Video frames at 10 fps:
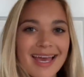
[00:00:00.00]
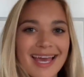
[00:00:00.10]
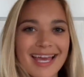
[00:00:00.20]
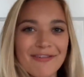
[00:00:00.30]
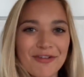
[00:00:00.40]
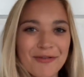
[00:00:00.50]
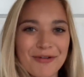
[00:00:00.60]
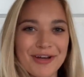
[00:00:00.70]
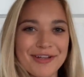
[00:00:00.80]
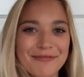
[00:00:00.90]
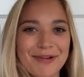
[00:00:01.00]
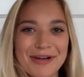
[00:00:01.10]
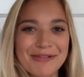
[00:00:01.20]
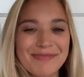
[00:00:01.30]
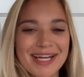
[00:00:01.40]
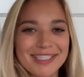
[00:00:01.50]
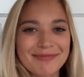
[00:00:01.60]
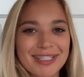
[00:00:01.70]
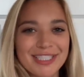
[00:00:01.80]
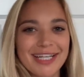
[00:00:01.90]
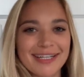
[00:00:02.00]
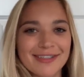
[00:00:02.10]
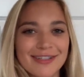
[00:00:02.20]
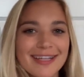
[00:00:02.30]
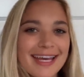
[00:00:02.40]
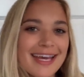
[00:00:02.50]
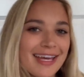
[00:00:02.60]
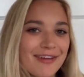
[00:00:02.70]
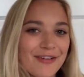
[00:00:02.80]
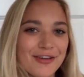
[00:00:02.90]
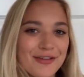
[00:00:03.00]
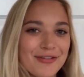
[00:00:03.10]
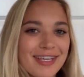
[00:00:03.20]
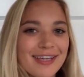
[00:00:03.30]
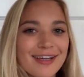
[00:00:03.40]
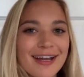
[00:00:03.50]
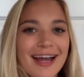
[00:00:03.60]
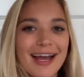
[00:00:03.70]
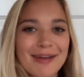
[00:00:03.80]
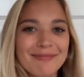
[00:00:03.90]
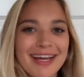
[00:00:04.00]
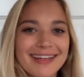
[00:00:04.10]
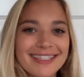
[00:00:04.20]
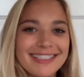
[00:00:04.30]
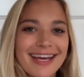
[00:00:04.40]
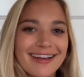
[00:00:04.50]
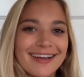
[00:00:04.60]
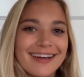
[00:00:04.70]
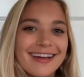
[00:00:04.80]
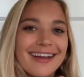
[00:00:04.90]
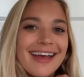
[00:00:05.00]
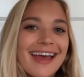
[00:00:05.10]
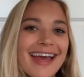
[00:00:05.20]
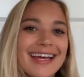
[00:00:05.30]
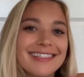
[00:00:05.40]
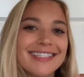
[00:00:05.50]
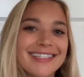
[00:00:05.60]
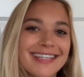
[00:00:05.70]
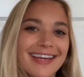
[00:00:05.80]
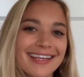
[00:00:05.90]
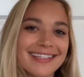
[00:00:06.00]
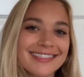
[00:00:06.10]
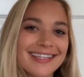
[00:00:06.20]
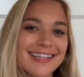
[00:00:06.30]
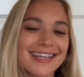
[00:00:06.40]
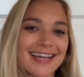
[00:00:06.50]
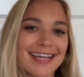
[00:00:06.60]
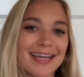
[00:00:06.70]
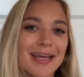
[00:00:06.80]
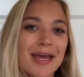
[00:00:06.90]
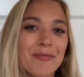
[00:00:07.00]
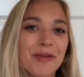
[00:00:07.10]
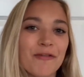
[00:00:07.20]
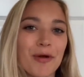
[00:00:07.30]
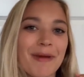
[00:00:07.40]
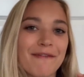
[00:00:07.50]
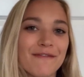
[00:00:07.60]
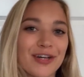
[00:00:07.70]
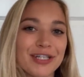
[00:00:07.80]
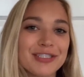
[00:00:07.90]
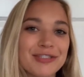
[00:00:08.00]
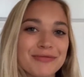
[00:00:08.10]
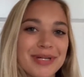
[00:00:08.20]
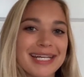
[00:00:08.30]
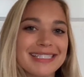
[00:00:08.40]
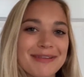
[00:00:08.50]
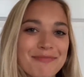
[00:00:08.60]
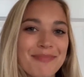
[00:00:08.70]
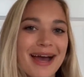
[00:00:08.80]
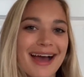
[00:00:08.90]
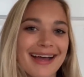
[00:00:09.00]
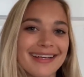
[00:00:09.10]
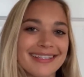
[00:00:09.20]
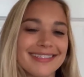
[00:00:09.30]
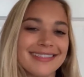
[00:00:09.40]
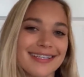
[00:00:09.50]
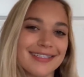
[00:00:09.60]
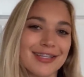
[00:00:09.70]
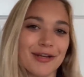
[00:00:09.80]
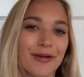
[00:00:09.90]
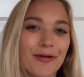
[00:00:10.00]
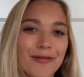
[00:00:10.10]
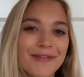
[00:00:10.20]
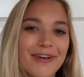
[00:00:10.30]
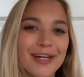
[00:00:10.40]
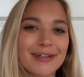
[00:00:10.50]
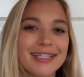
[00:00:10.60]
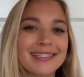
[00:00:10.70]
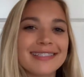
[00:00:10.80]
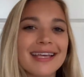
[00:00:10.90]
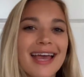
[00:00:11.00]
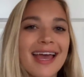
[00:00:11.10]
Hey everyone, welcome back to my channel. If you're new here, I'm Natalie Decker, and tonight is the night before my first race back since the coronavirus